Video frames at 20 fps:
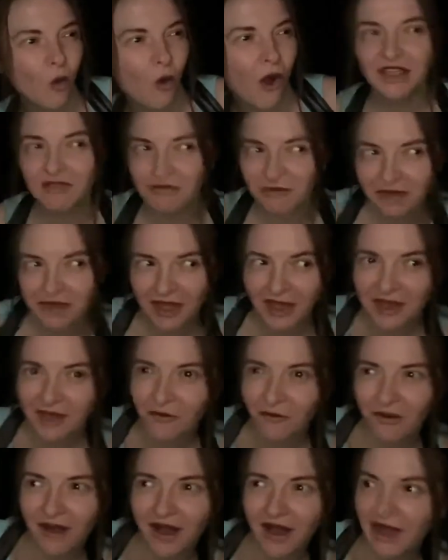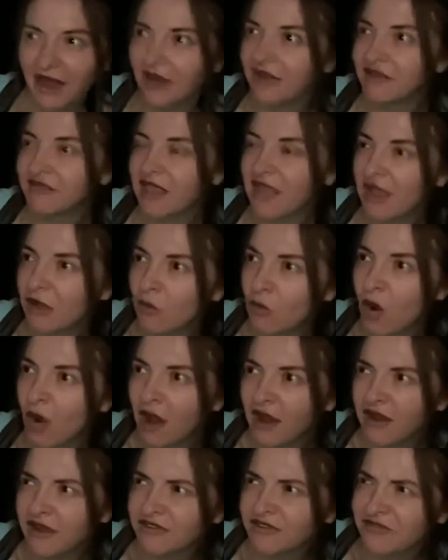You're getting quiet. It's getting
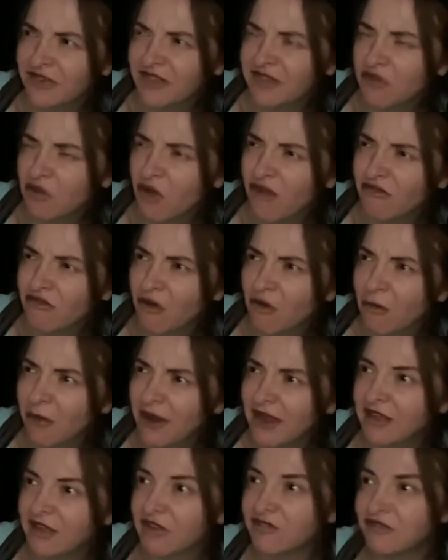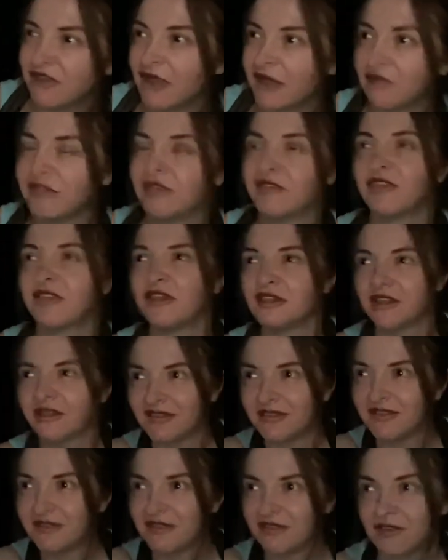quiet. I think it's quite far away. Go down. It's in the
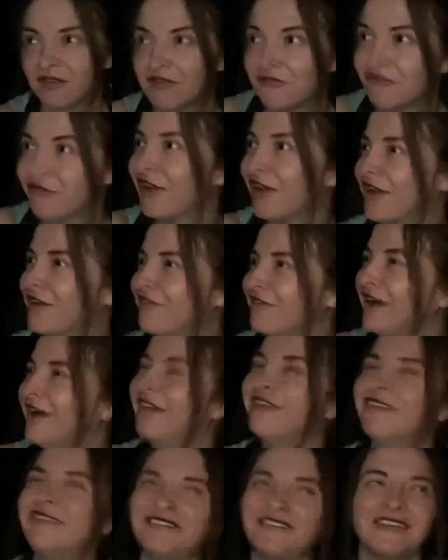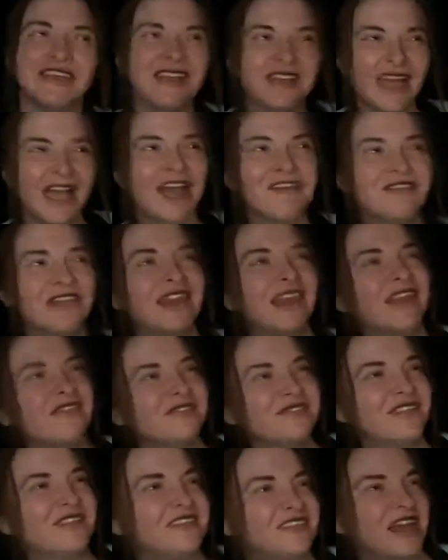distance, flying around, having a
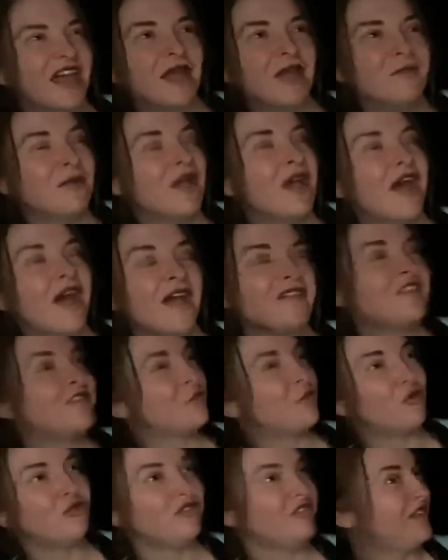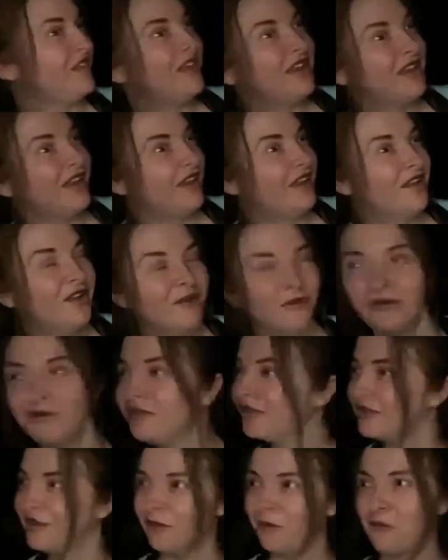lovely time. I spawned in. What
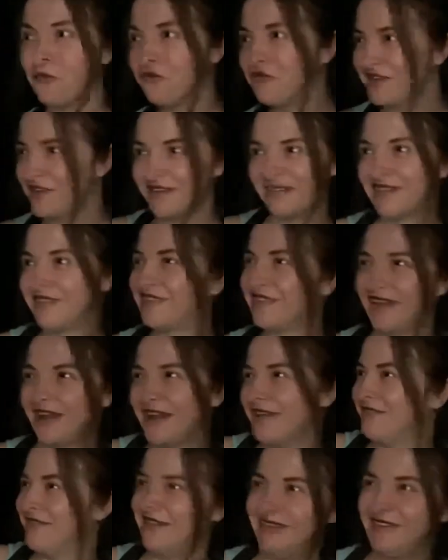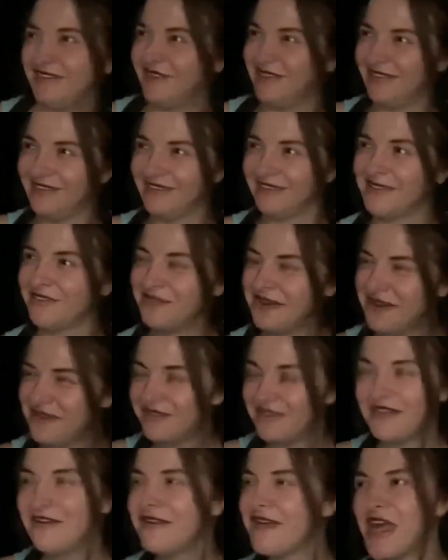a glorious time this is. I'm
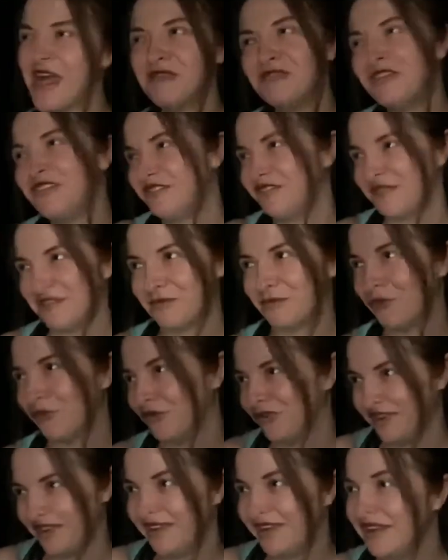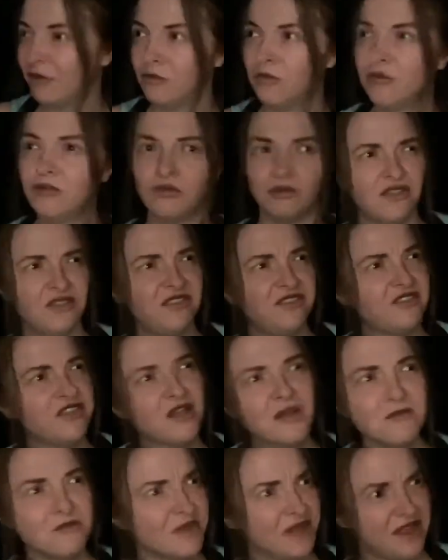so happy to have spawned in. Oh,
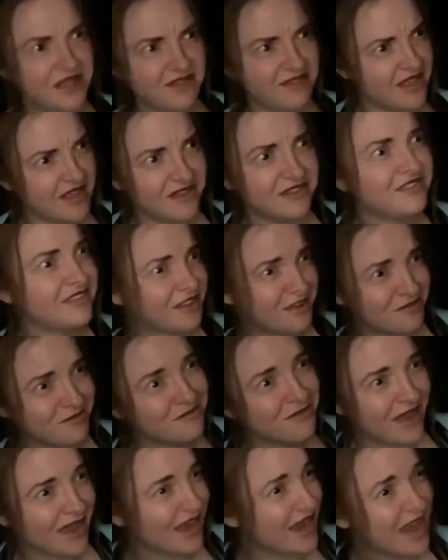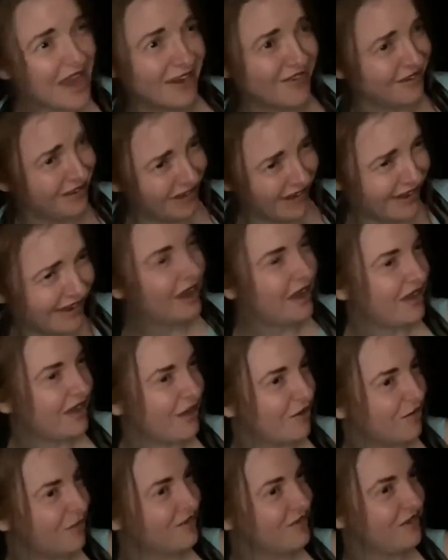somebody's entered my area. I
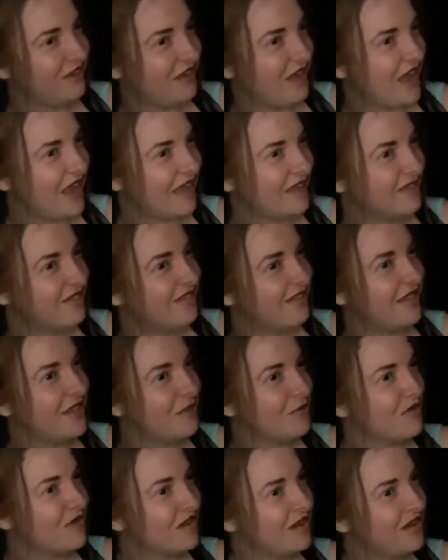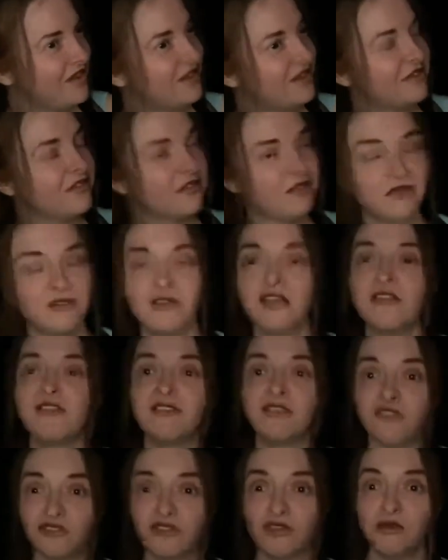go check and see what it is and
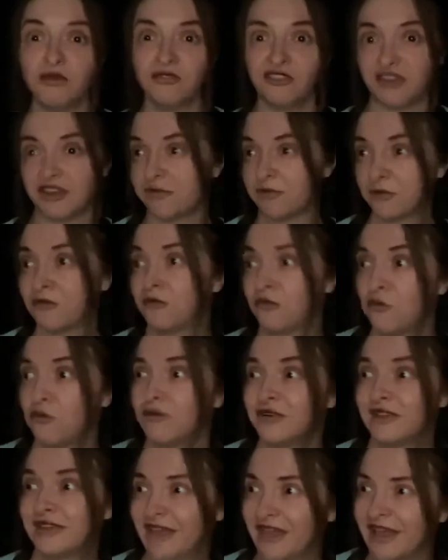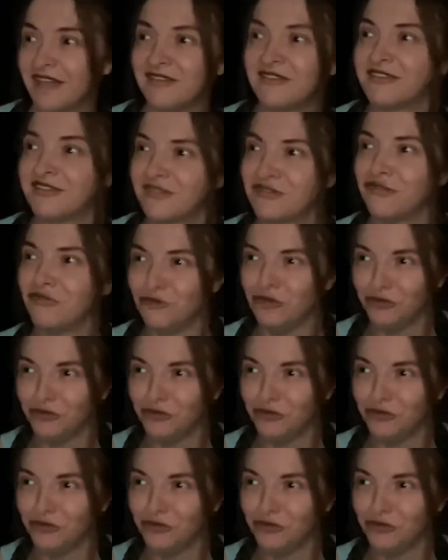just shoot it before it gets to